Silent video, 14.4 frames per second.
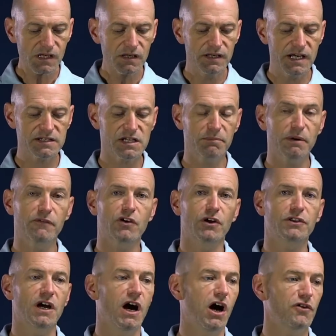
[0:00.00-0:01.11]
Next up, I've
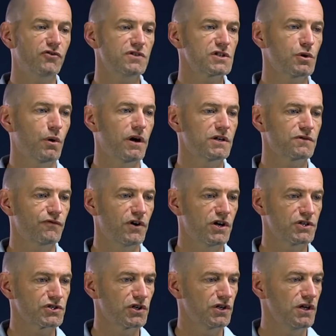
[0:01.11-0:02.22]
got the 100 square inch
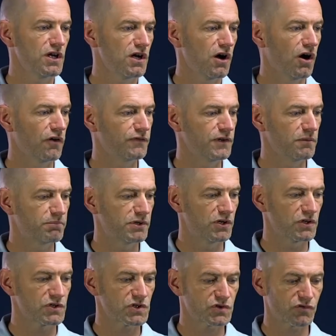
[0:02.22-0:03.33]
version of the
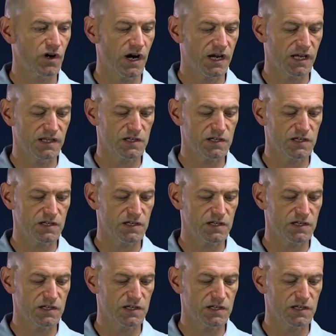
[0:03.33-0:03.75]
Pure Strike.